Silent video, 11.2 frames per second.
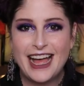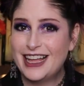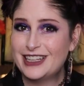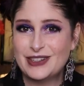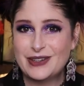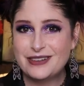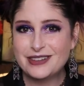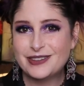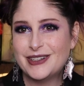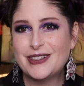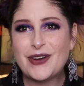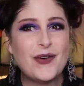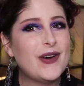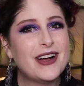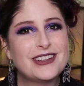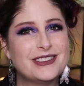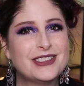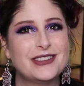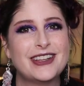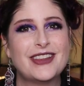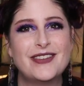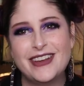Hello everyone, welcome to
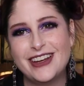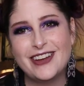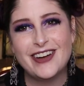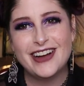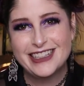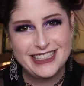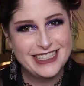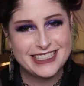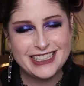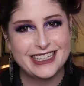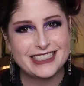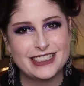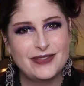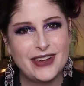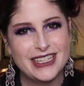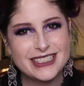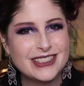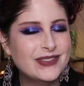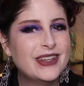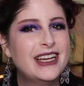another video on the Enchanted Besom.